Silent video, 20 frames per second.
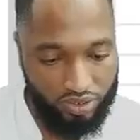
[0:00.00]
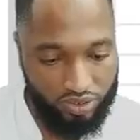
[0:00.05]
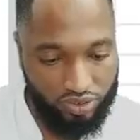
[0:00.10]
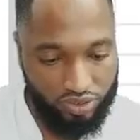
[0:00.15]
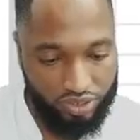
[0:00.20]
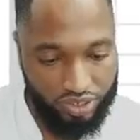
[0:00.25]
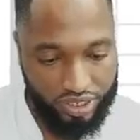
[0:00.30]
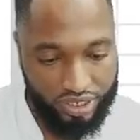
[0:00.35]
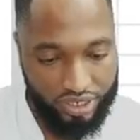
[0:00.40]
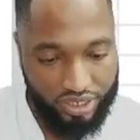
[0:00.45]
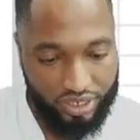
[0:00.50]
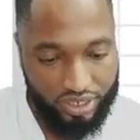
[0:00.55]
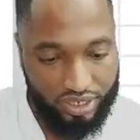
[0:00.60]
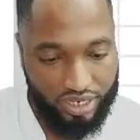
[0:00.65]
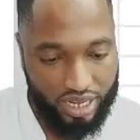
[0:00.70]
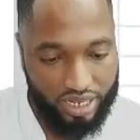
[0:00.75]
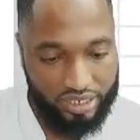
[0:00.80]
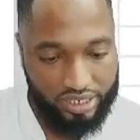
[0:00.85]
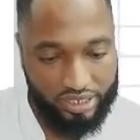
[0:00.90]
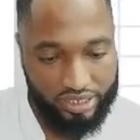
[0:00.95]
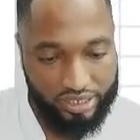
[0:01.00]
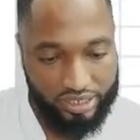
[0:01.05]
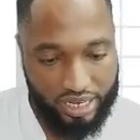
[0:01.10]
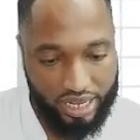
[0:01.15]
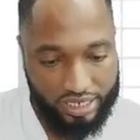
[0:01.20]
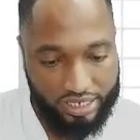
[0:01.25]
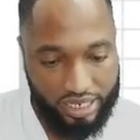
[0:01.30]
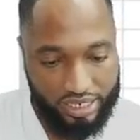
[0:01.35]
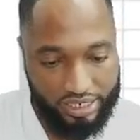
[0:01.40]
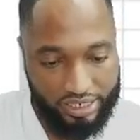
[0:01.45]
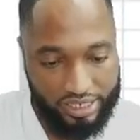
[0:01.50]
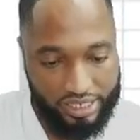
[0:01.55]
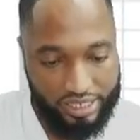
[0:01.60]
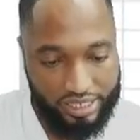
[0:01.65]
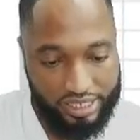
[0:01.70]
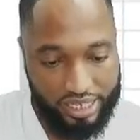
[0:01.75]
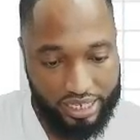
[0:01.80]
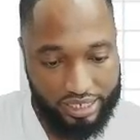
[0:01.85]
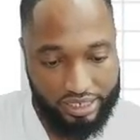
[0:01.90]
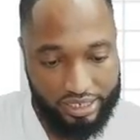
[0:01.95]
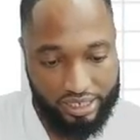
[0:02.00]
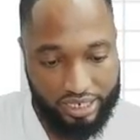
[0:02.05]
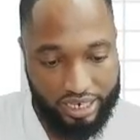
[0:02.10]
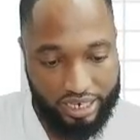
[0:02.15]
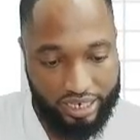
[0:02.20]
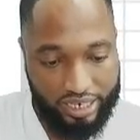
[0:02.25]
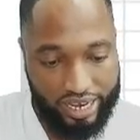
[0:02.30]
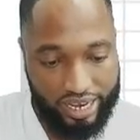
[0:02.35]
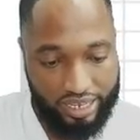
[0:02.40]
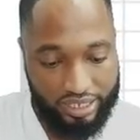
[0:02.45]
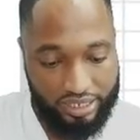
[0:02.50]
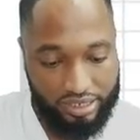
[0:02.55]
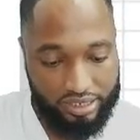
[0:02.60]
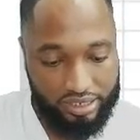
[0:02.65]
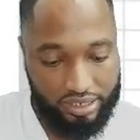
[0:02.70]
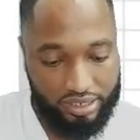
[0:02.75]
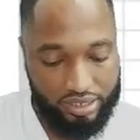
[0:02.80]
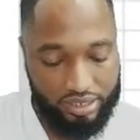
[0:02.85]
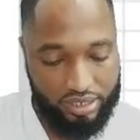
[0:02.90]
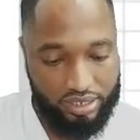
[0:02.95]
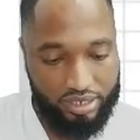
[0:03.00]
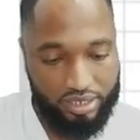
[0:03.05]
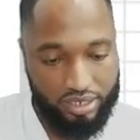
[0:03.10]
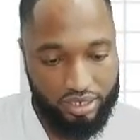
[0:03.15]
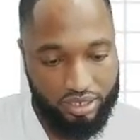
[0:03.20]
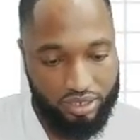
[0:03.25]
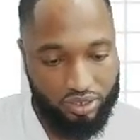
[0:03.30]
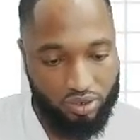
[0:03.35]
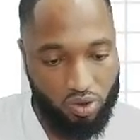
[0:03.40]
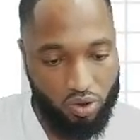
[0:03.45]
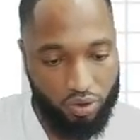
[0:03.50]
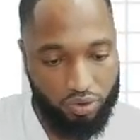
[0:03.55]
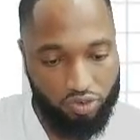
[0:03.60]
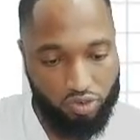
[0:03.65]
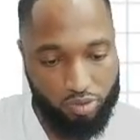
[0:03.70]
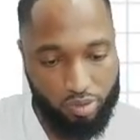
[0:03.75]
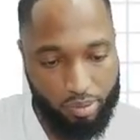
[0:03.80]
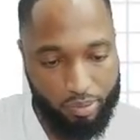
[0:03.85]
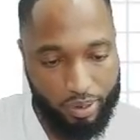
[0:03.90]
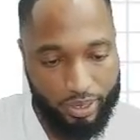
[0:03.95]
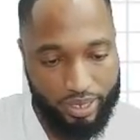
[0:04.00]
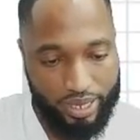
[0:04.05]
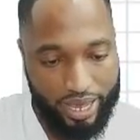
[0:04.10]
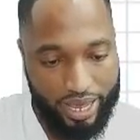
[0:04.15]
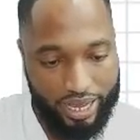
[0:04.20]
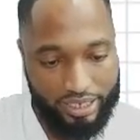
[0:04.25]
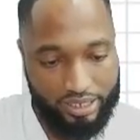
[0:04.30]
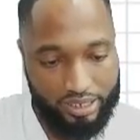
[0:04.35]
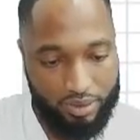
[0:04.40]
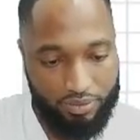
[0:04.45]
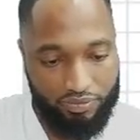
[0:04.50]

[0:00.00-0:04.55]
3. That's as easy as it can get. Always remember the x comes